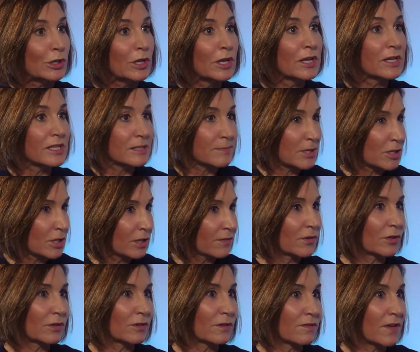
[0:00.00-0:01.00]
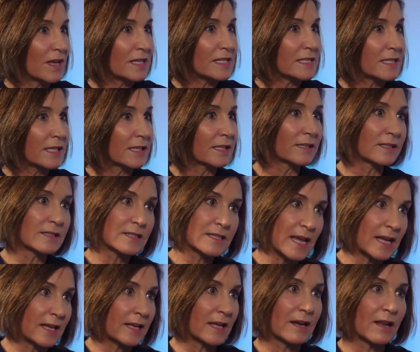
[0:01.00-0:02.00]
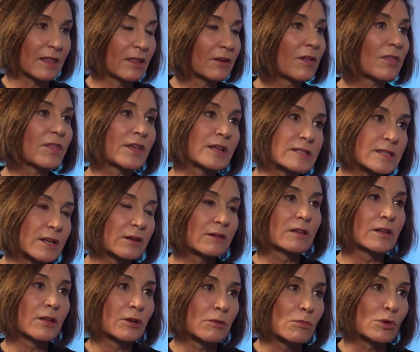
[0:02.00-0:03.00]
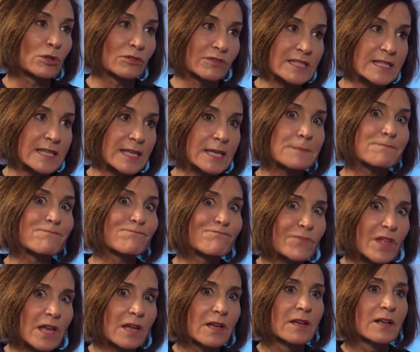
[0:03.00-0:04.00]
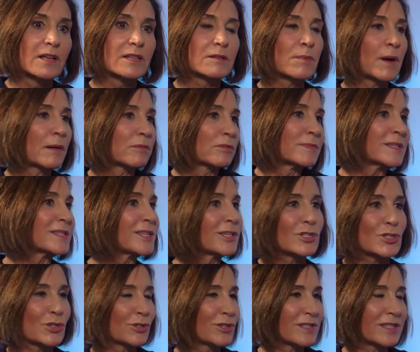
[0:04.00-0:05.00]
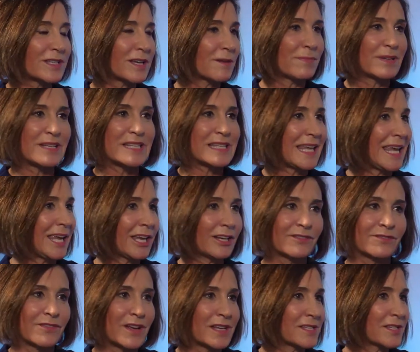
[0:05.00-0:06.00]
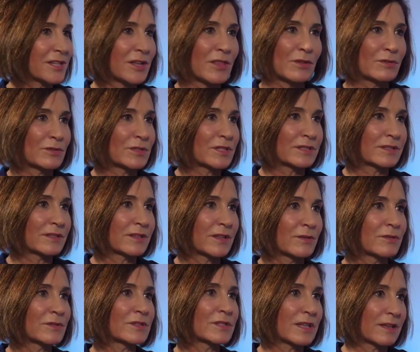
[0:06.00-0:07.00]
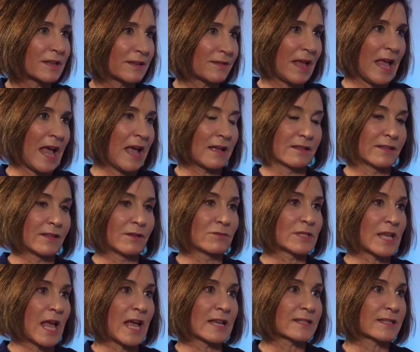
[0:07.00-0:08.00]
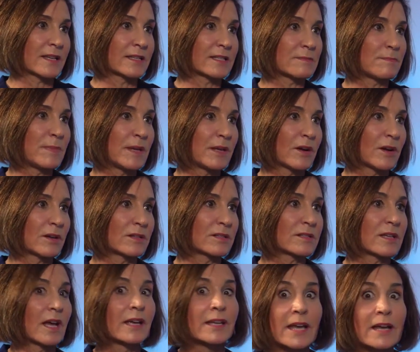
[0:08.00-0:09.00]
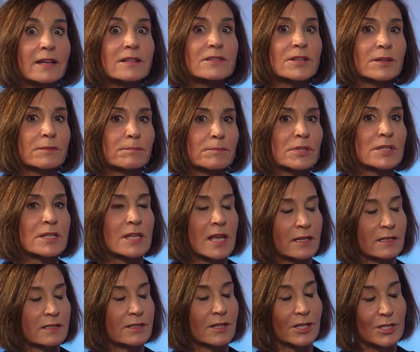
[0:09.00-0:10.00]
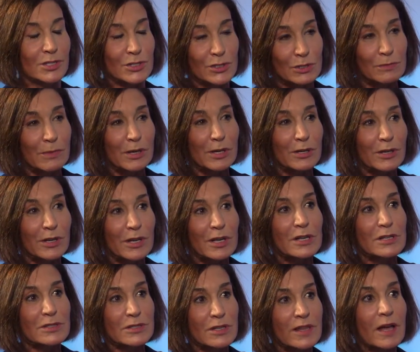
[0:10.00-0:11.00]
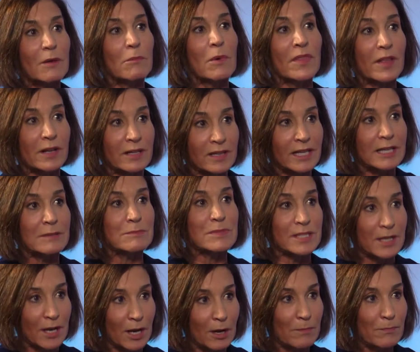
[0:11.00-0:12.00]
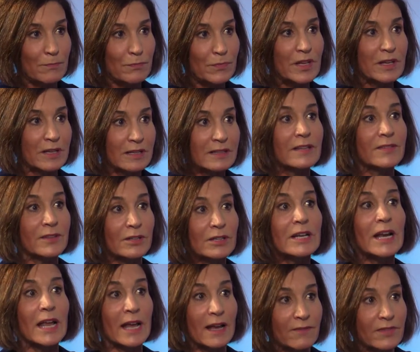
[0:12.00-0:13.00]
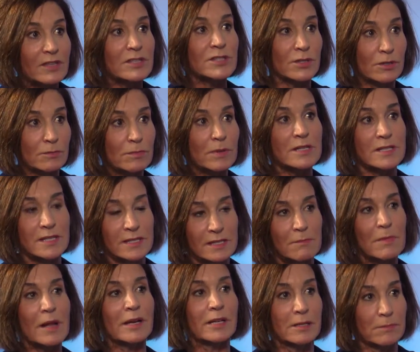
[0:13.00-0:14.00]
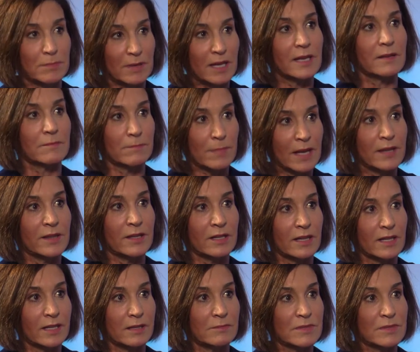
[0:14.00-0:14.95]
especially if you're investing in tech and the little things that are a little more risky. The problem is the insurance companies can't invest in those assets because, again, to protect the consumer, so that when the claims come, that they're going to have the surplus and the money to pay the claims.